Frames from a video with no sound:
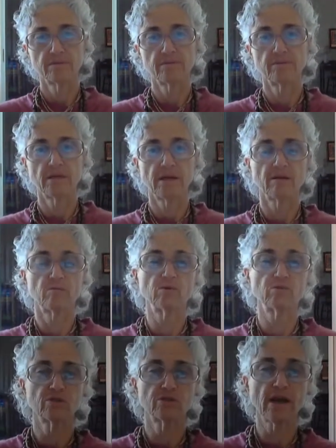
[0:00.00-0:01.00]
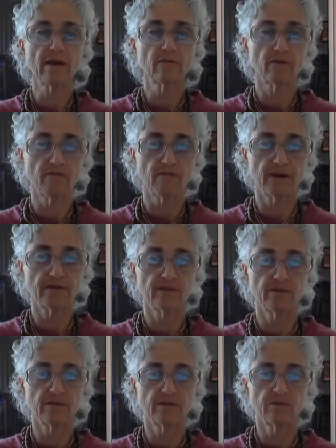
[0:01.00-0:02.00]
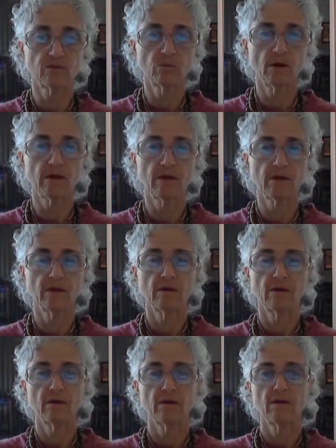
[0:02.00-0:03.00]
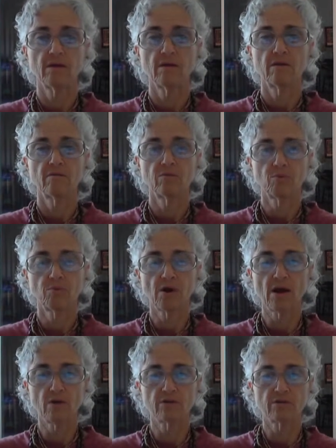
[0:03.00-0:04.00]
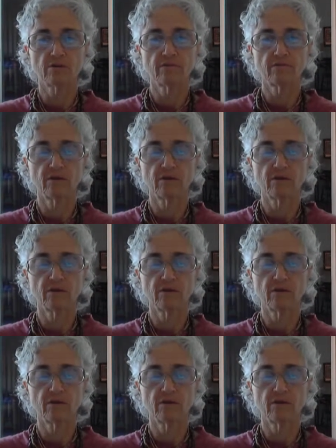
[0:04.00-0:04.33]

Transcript: The animals were sacrificed in this way for the prowess of